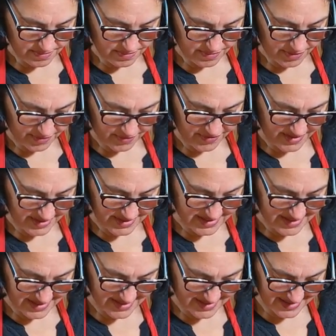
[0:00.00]

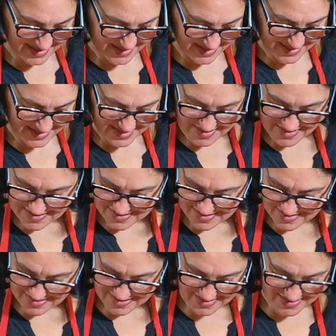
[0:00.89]
Perfect.
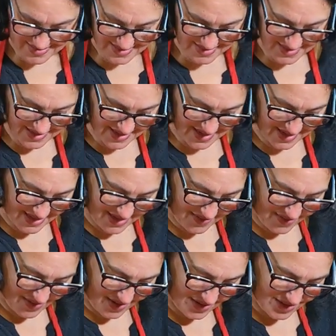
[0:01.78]
Okay, give
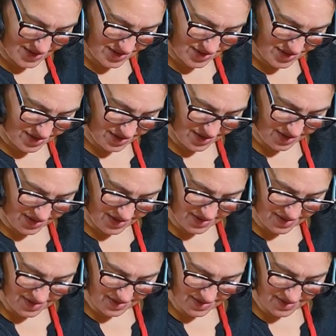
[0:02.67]
it a stir.
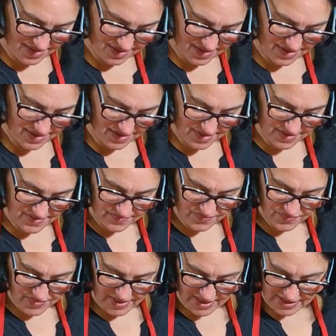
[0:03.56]

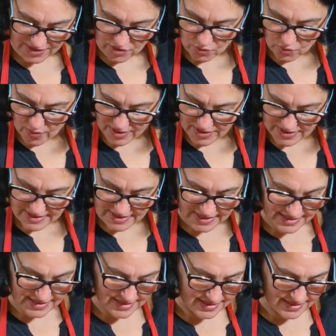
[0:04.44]
I do want
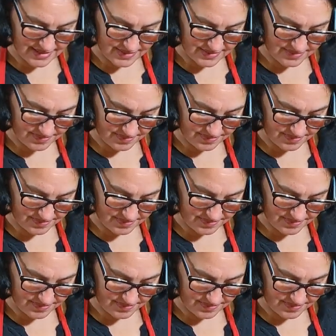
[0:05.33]
to taste it.